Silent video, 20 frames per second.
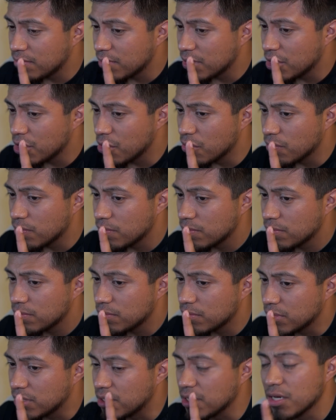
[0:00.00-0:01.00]

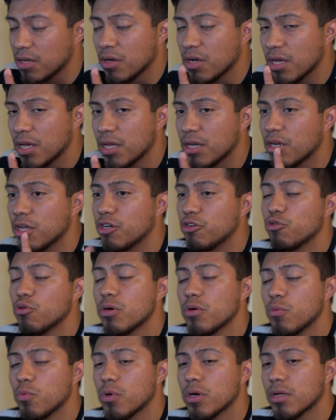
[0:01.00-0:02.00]

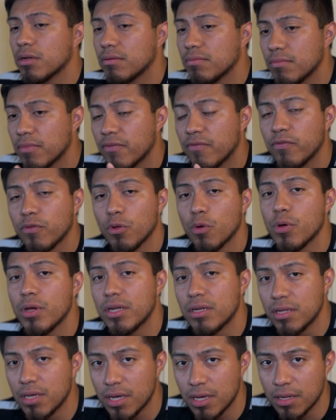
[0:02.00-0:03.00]
doing what
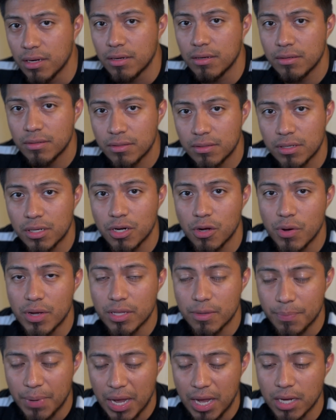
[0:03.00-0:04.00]
Floyd did, you know, in
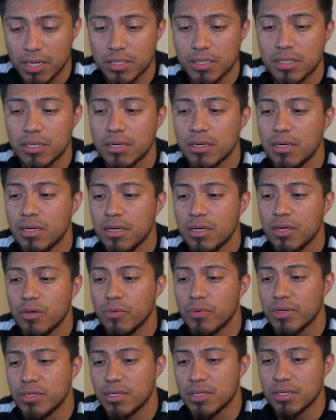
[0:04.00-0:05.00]
the past,
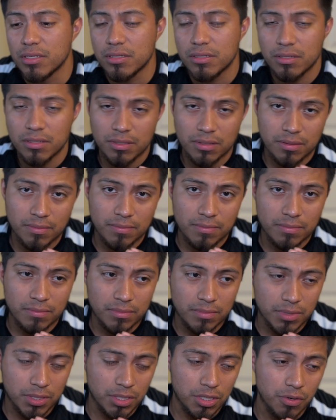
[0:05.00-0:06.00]
which is,
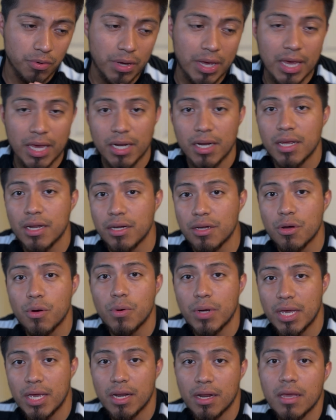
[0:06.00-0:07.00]
you know, hit and don't
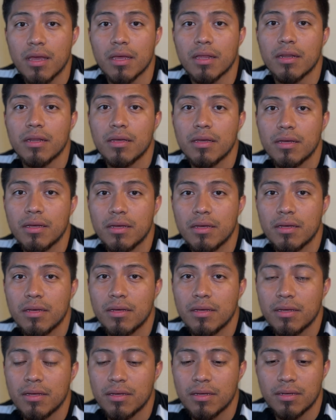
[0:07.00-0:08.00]
get hit.
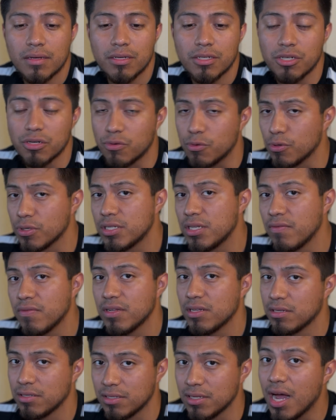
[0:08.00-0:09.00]
Shakur
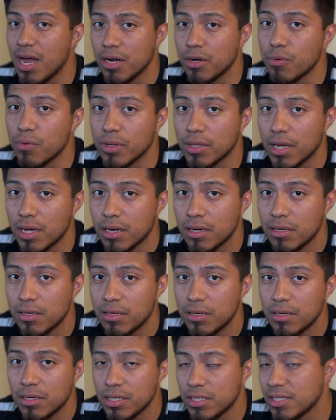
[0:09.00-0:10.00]
Stevenson is not doing that.
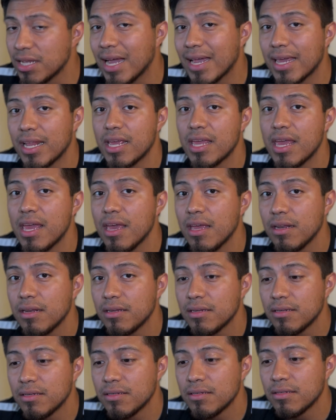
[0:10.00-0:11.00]
He's not getting hit,
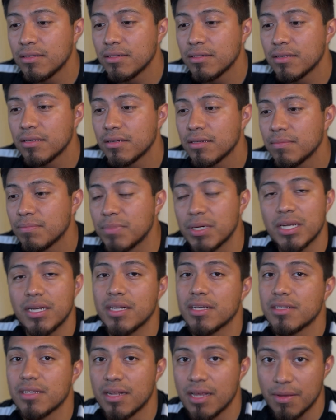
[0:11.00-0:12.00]
but he
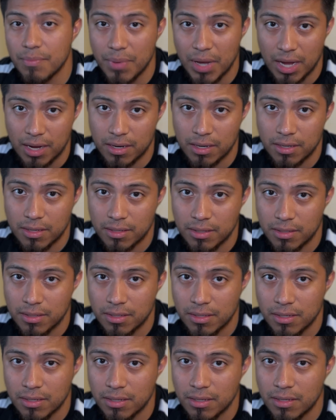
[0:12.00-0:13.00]
doesn't hit back.
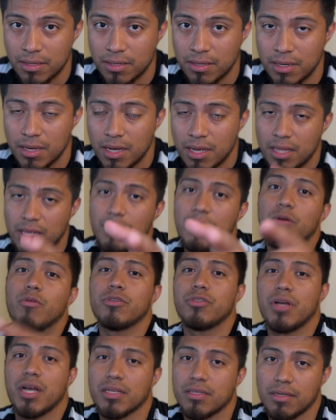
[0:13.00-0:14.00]
Let me know what
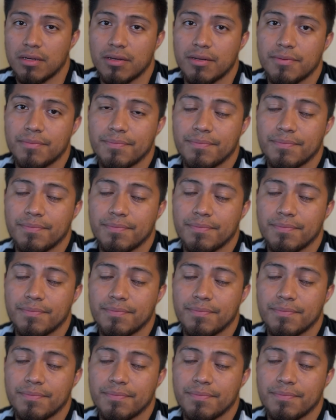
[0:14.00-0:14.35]
you guys think.